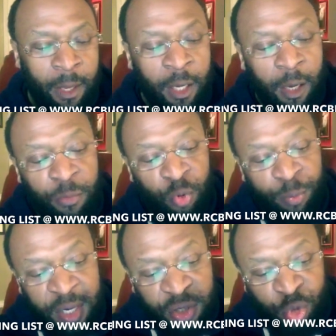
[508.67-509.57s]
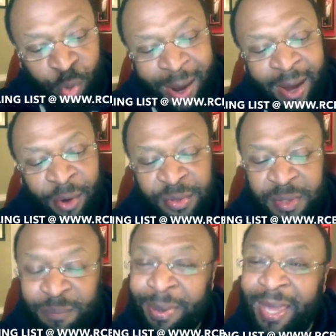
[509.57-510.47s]
come through many trials
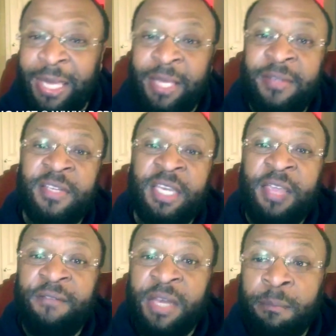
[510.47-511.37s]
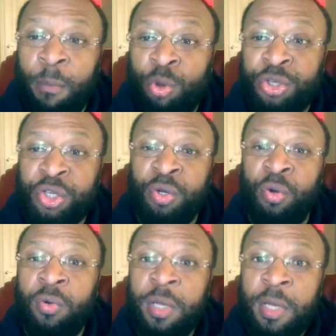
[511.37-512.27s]
and pains and even
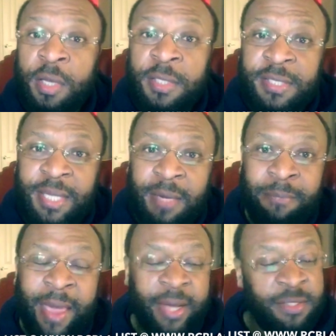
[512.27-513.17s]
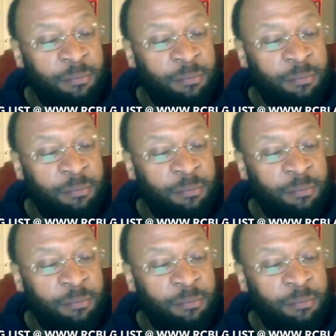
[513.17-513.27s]
emotional setbacks.